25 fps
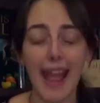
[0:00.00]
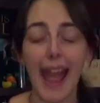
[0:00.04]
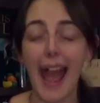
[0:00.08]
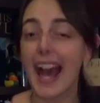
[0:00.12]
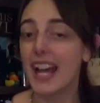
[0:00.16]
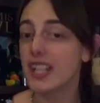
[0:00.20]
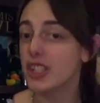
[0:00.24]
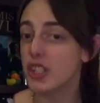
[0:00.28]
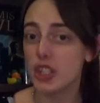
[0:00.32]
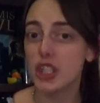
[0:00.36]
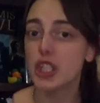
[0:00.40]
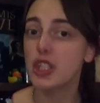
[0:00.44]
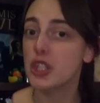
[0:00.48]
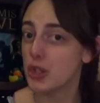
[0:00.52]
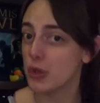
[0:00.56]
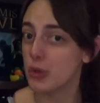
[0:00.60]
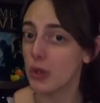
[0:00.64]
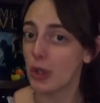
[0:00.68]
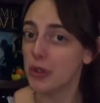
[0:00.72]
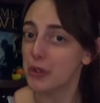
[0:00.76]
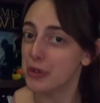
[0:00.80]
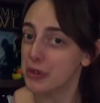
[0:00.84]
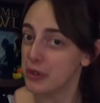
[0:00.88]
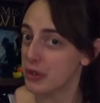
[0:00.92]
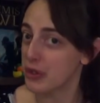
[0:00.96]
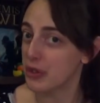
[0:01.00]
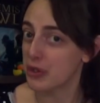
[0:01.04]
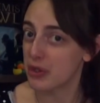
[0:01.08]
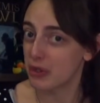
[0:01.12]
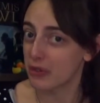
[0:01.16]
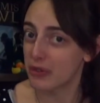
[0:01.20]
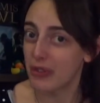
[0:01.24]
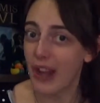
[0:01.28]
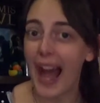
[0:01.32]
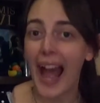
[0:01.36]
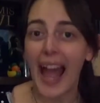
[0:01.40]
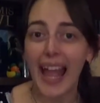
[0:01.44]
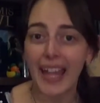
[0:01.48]
as she struggled to
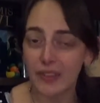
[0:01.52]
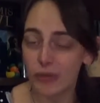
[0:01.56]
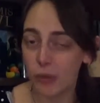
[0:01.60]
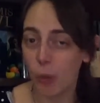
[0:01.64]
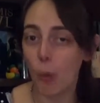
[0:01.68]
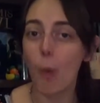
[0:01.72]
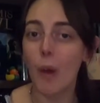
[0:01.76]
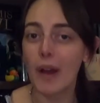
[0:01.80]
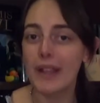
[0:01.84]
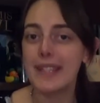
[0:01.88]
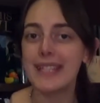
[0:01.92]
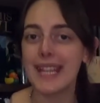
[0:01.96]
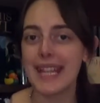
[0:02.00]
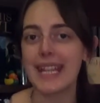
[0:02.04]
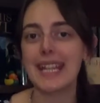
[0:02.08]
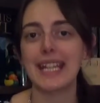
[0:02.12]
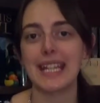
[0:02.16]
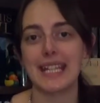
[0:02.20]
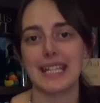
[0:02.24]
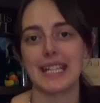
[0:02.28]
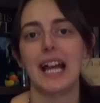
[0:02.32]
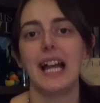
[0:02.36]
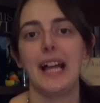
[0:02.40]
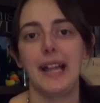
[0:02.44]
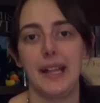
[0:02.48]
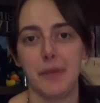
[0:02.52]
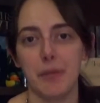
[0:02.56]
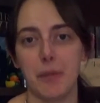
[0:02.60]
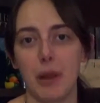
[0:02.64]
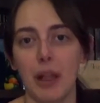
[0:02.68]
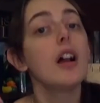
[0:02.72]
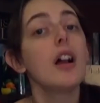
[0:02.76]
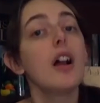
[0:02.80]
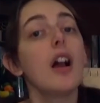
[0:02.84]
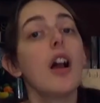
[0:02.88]
survive one day at a time.